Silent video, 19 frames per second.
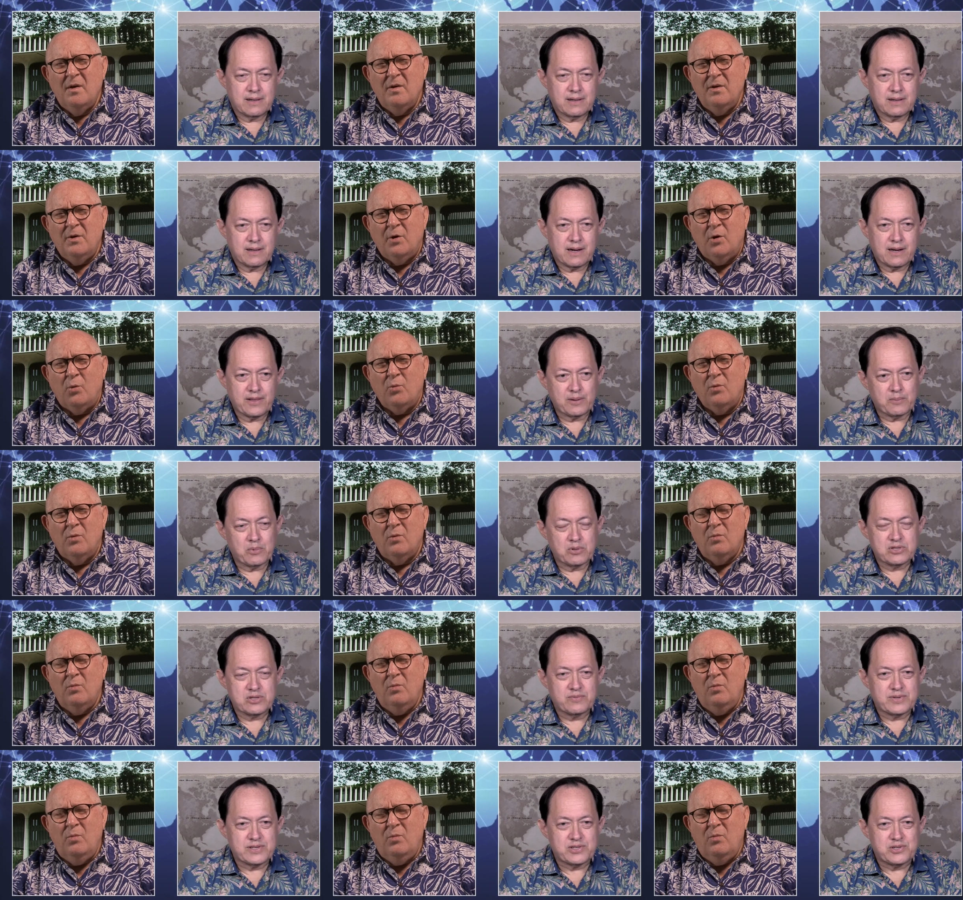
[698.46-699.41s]
Speaker 1: You know,
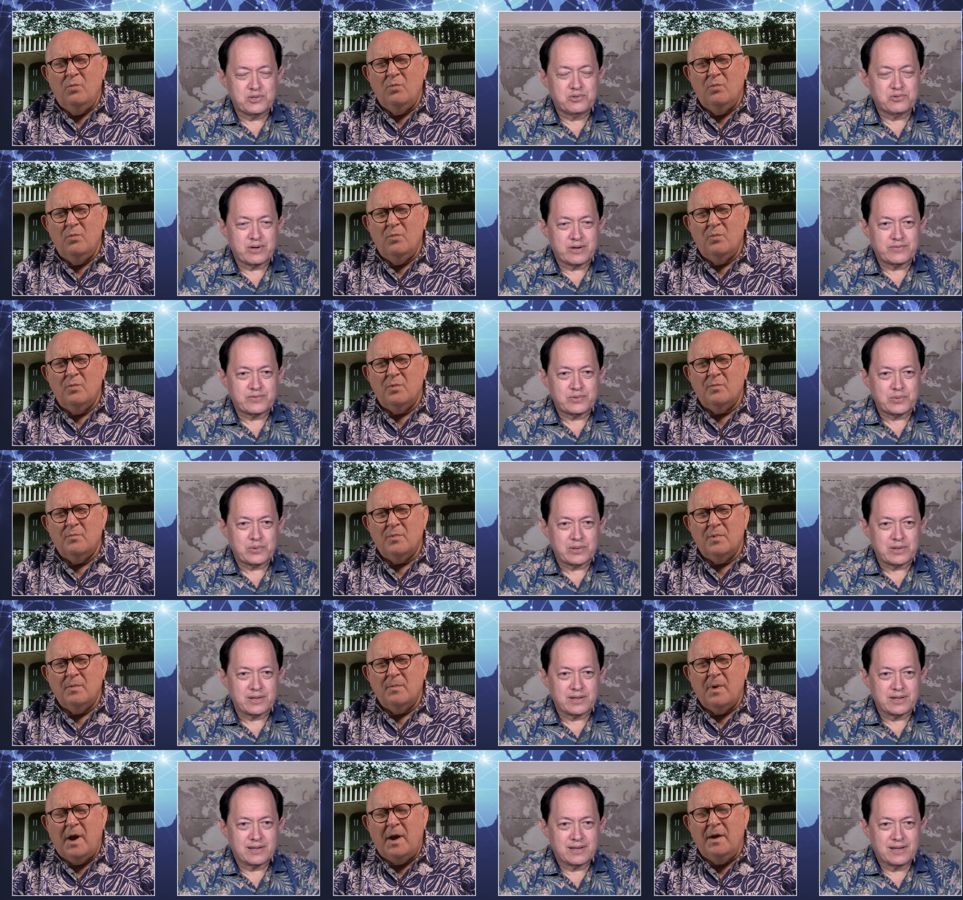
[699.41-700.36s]
most of us do drive to
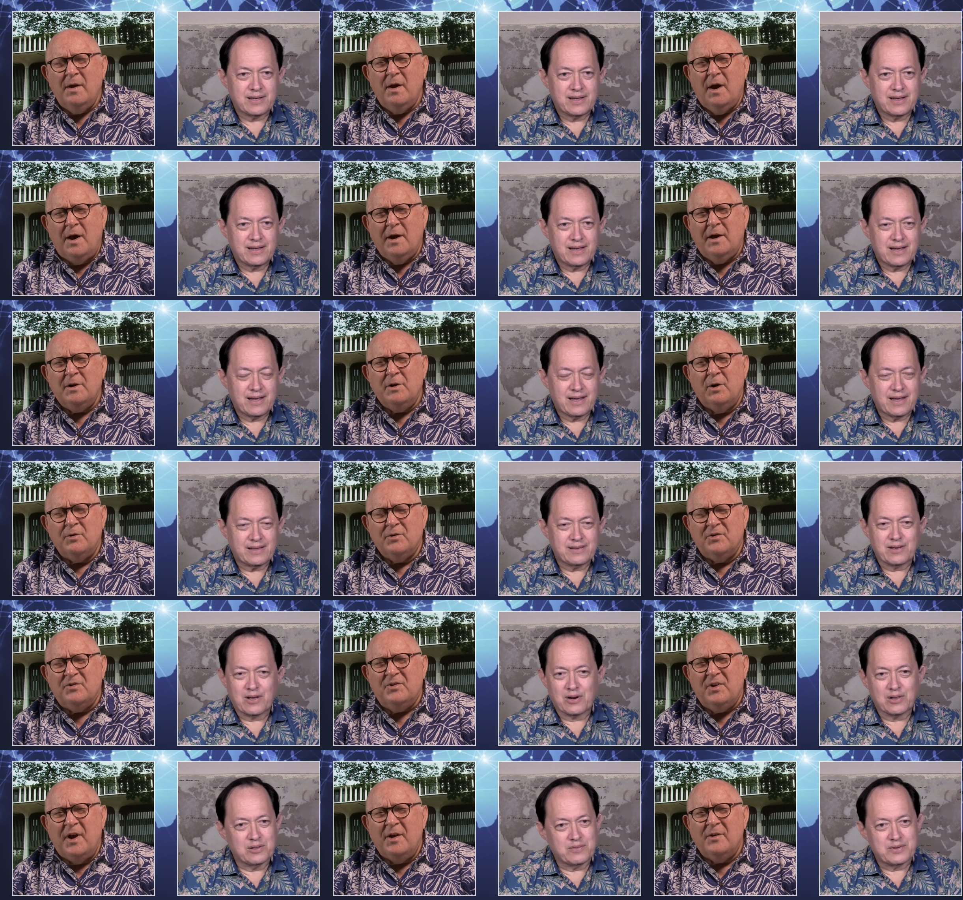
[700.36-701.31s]
work.
Speaker 2: I, I can
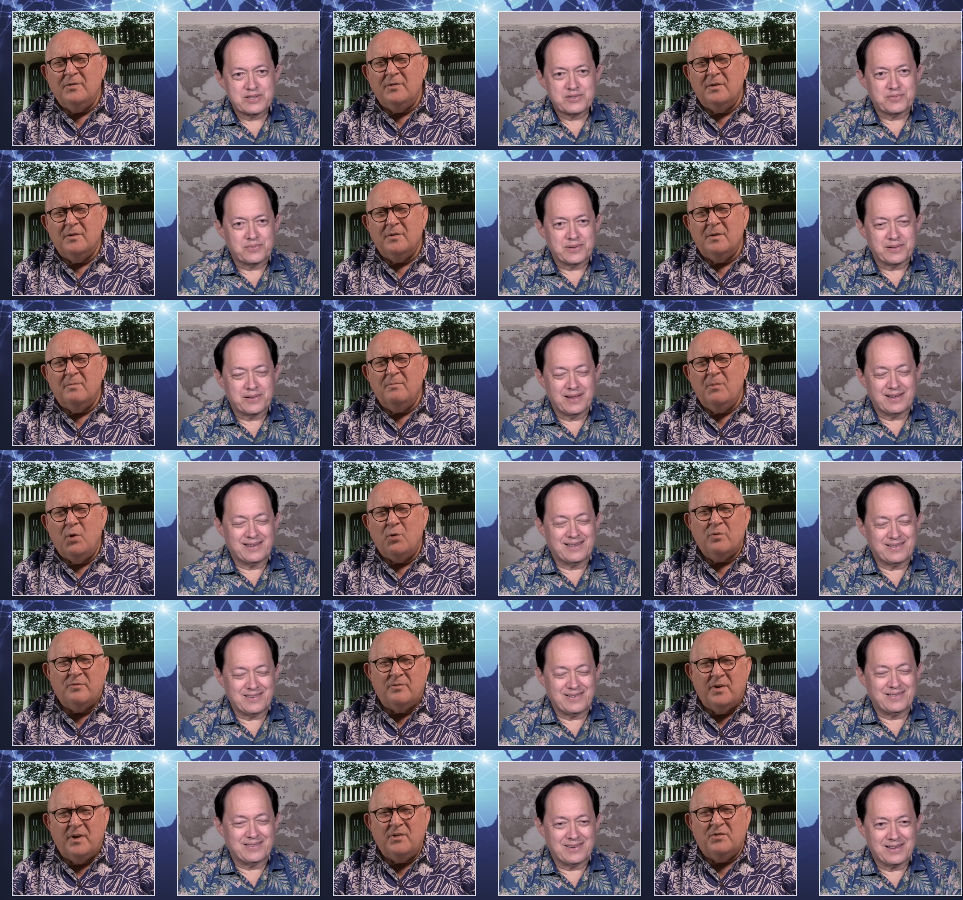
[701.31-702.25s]
understand the, the,
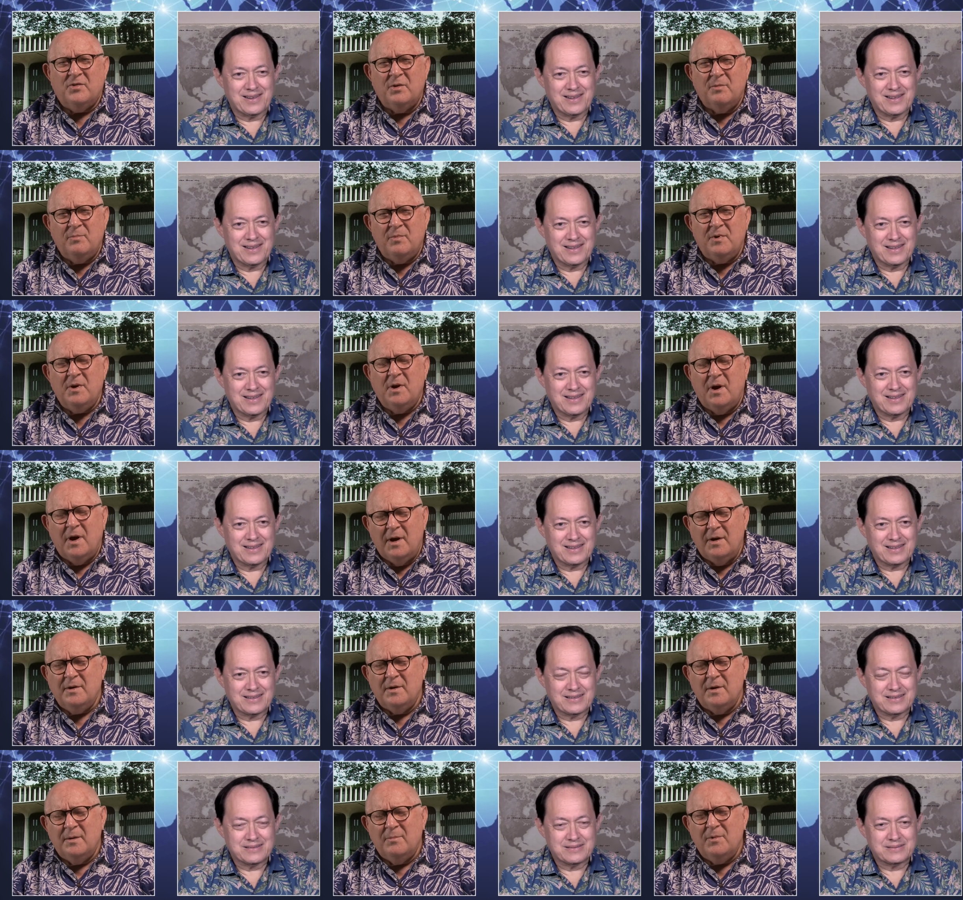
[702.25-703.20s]
motivation
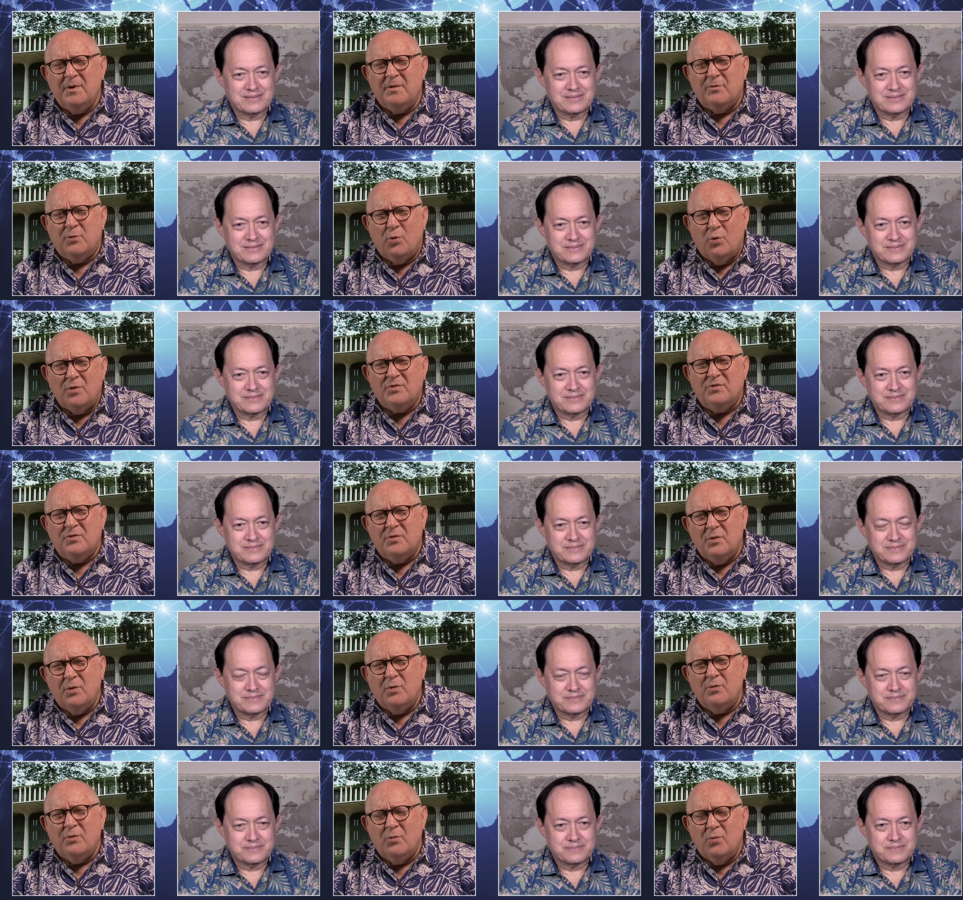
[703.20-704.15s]
behind it. I mean, of course,
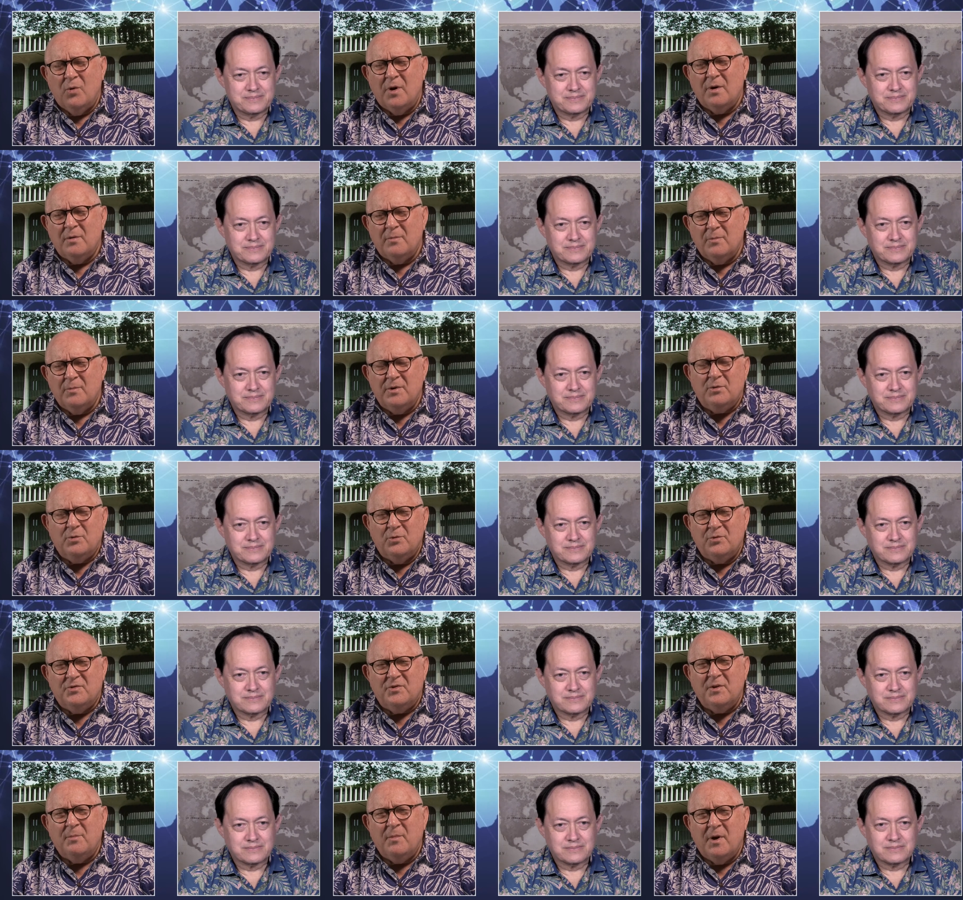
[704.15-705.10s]
you know, you want to
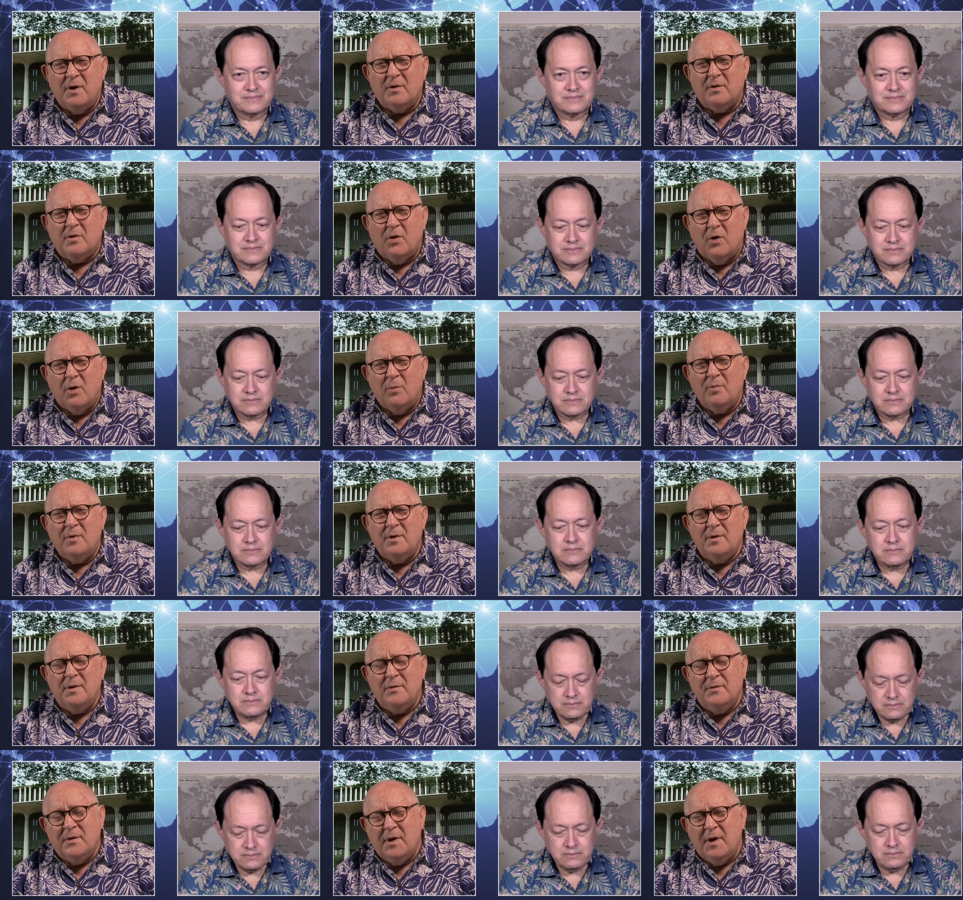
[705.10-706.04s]
reduce the amount of
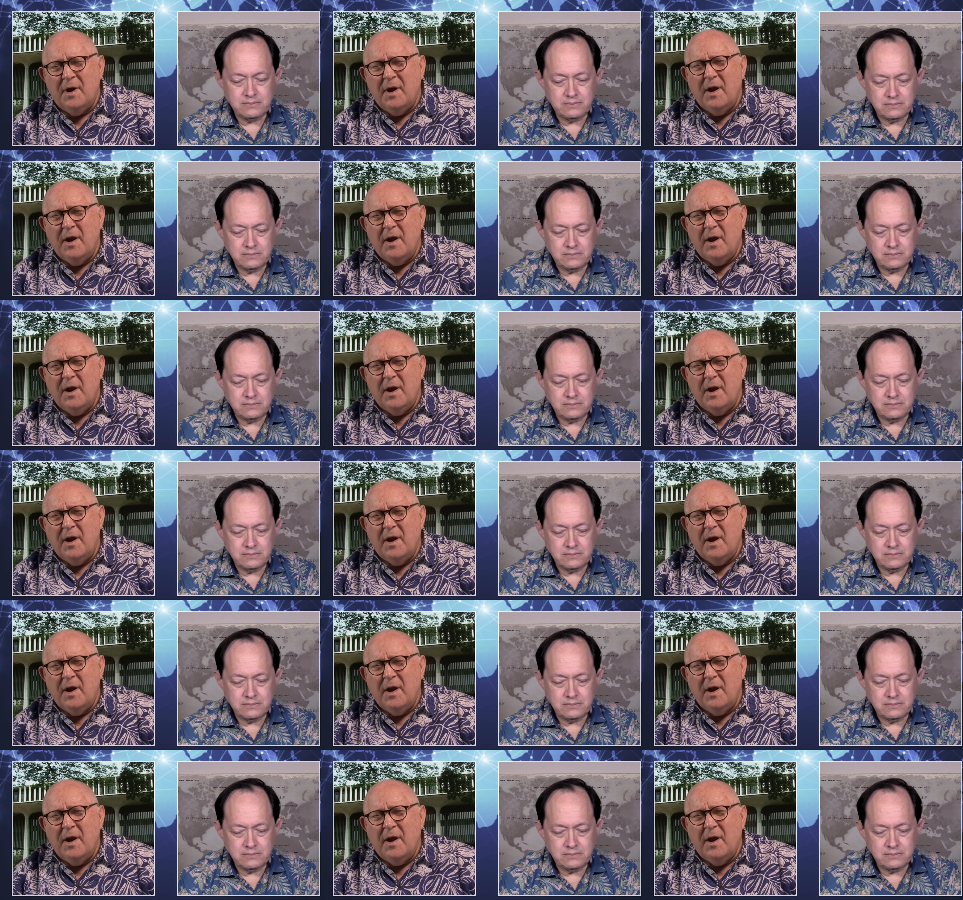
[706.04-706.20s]
carbon in the